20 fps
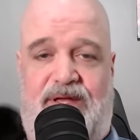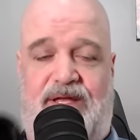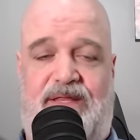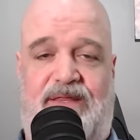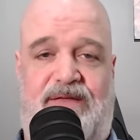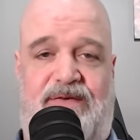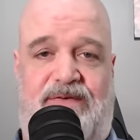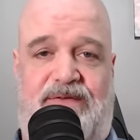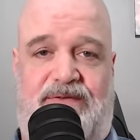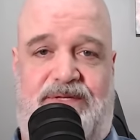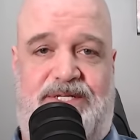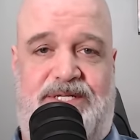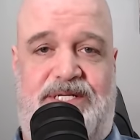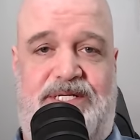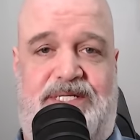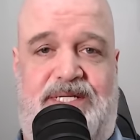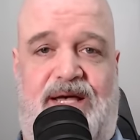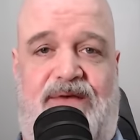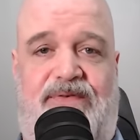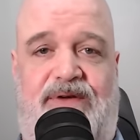the
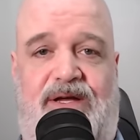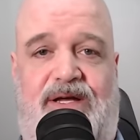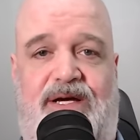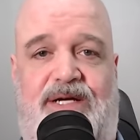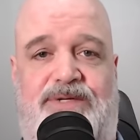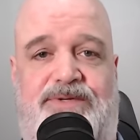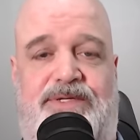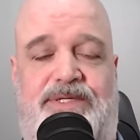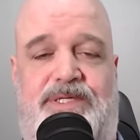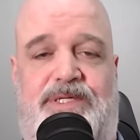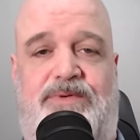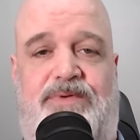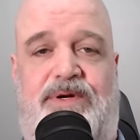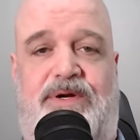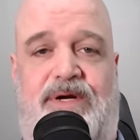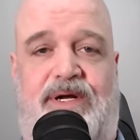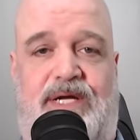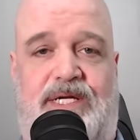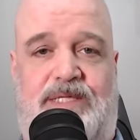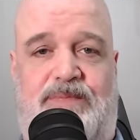G7 countries,
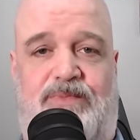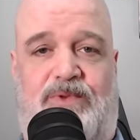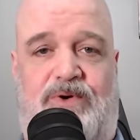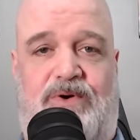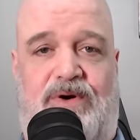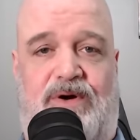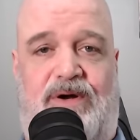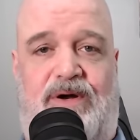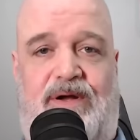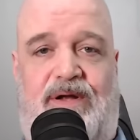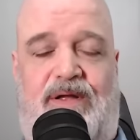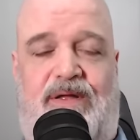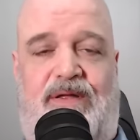Twitter gets more